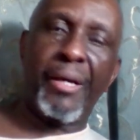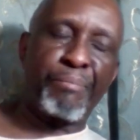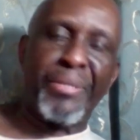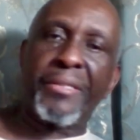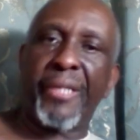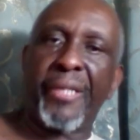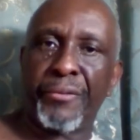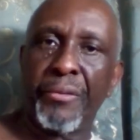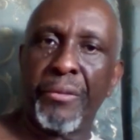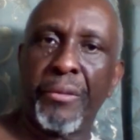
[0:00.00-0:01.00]
pizzas.
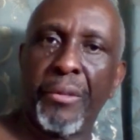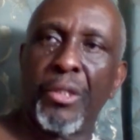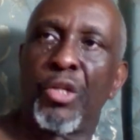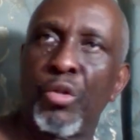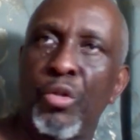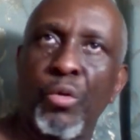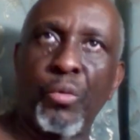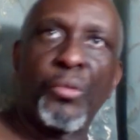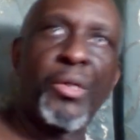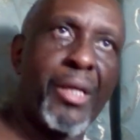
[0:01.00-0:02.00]
So,
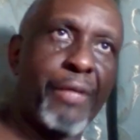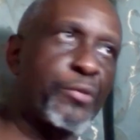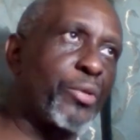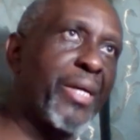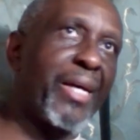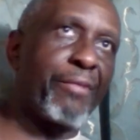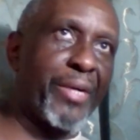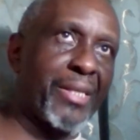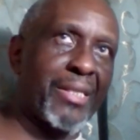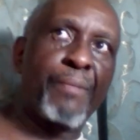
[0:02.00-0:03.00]
if today, for
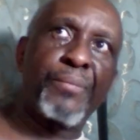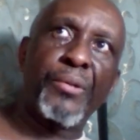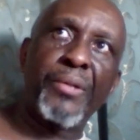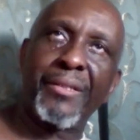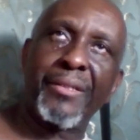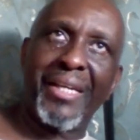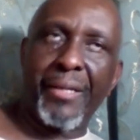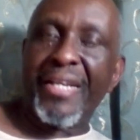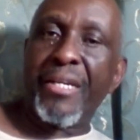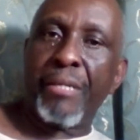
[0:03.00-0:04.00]
example, is
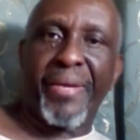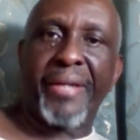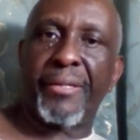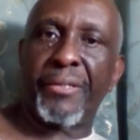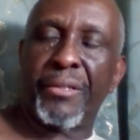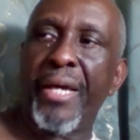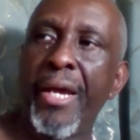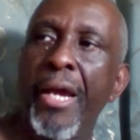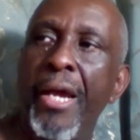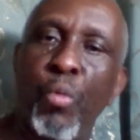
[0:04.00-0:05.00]
Independence
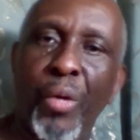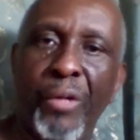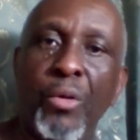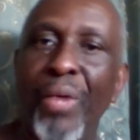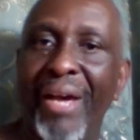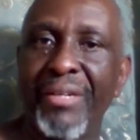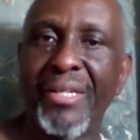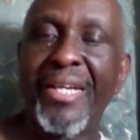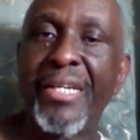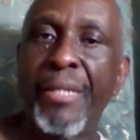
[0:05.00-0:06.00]
Day, well, we have an
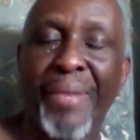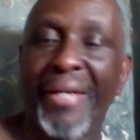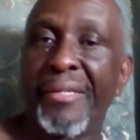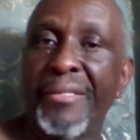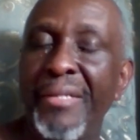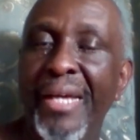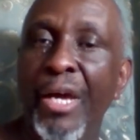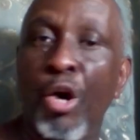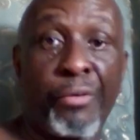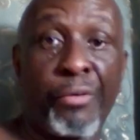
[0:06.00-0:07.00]
Independence Day
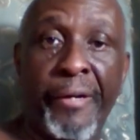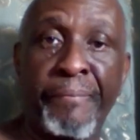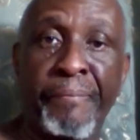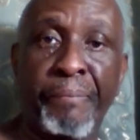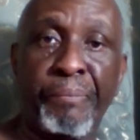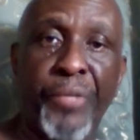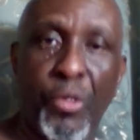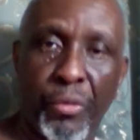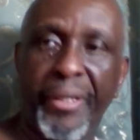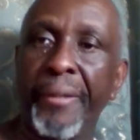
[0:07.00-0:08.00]
offer.
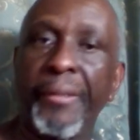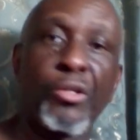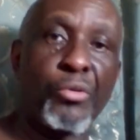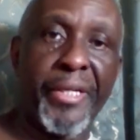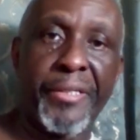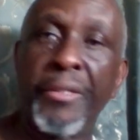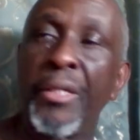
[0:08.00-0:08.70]
Okay, great.